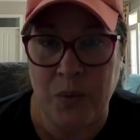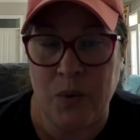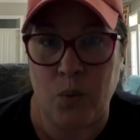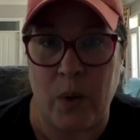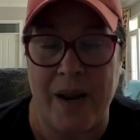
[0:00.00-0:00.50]

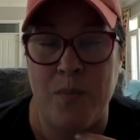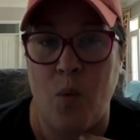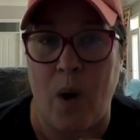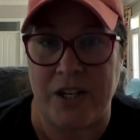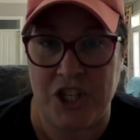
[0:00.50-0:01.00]
when I'm
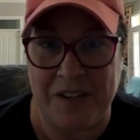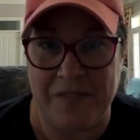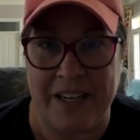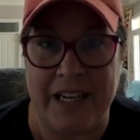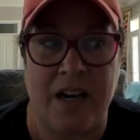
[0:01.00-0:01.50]
watching a
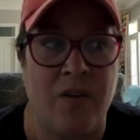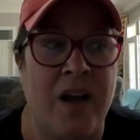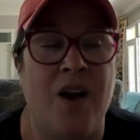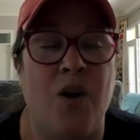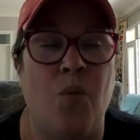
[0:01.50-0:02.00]
video.
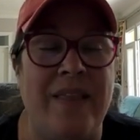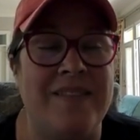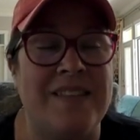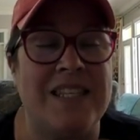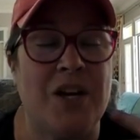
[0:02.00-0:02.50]

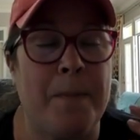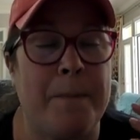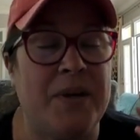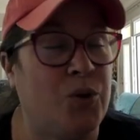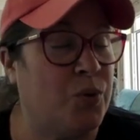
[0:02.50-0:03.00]
Once they're
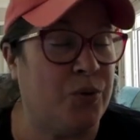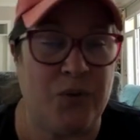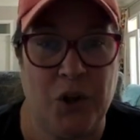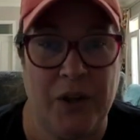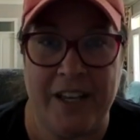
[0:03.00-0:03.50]

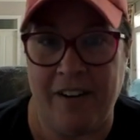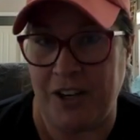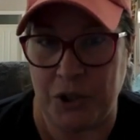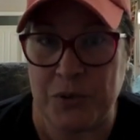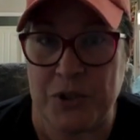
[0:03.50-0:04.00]
beautiful and on
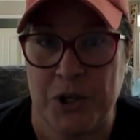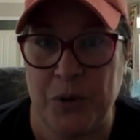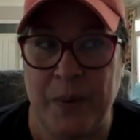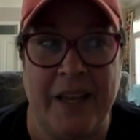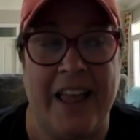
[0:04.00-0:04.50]
YouTube,
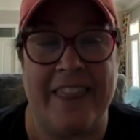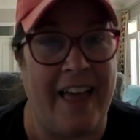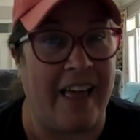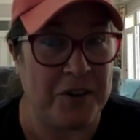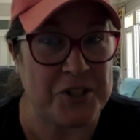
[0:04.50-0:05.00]
that
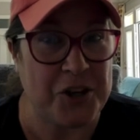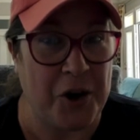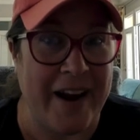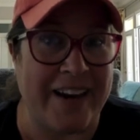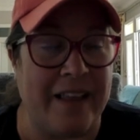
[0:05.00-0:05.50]
looks
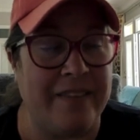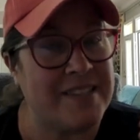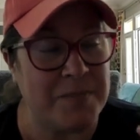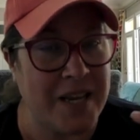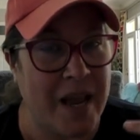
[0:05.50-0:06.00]
great. And then
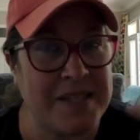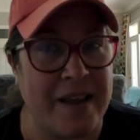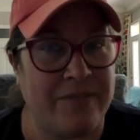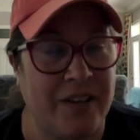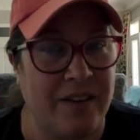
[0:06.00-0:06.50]
sometimes I
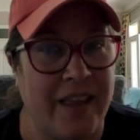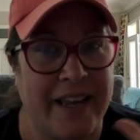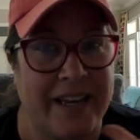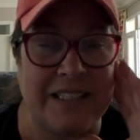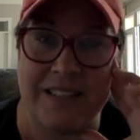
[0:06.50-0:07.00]
feel like
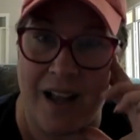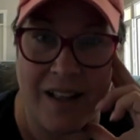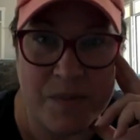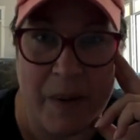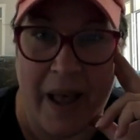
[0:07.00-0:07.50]
a dunce
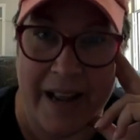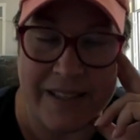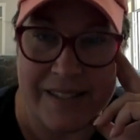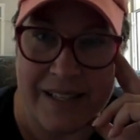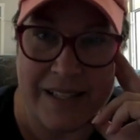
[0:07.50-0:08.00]
behind the
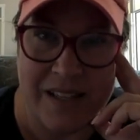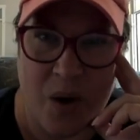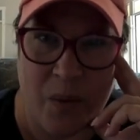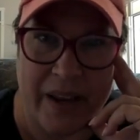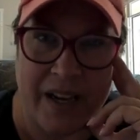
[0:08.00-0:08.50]
scenes
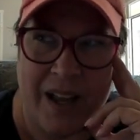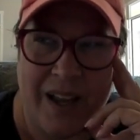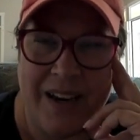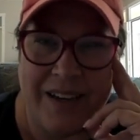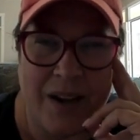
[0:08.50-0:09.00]
going,
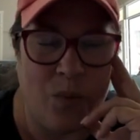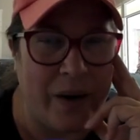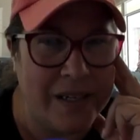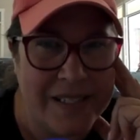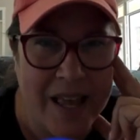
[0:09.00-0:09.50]
now where
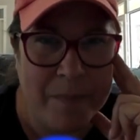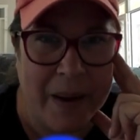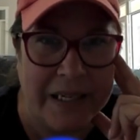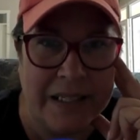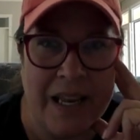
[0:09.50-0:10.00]
is that
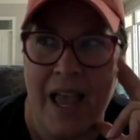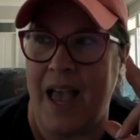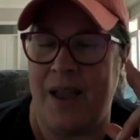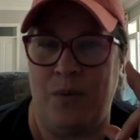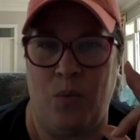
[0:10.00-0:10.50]
button?
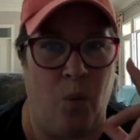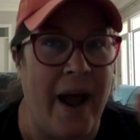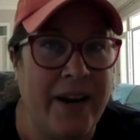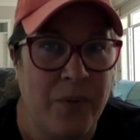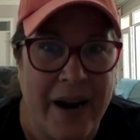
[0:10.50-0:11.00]
And why
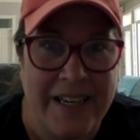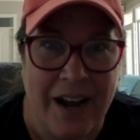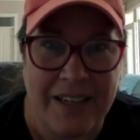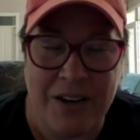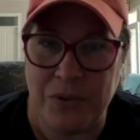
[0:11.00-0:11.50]
do I not
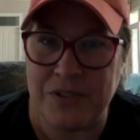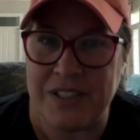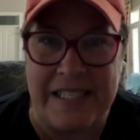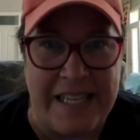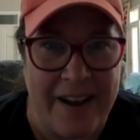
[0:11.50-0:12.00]
know to
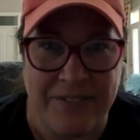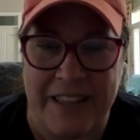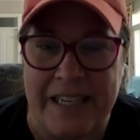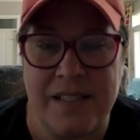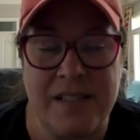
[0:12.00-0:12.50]
save
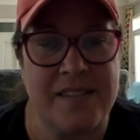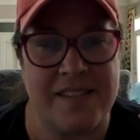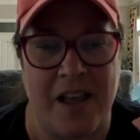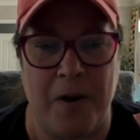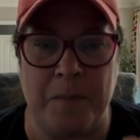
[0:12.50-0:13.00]
things?
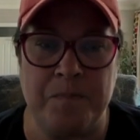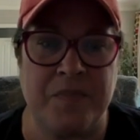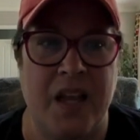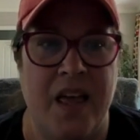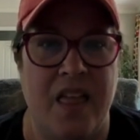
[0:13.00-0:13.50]
So
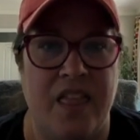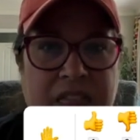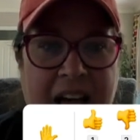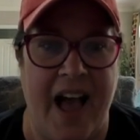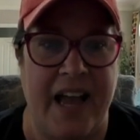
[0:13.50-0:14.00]

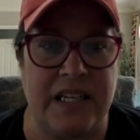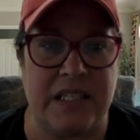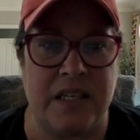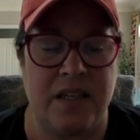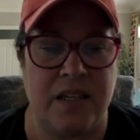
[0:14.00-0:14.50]
that
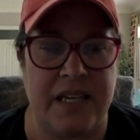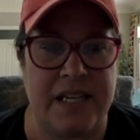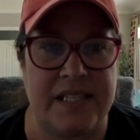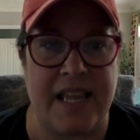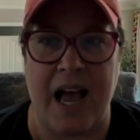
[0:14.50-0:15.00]

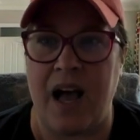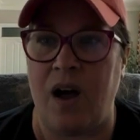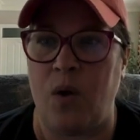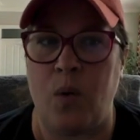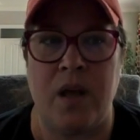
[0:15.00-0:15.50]
is how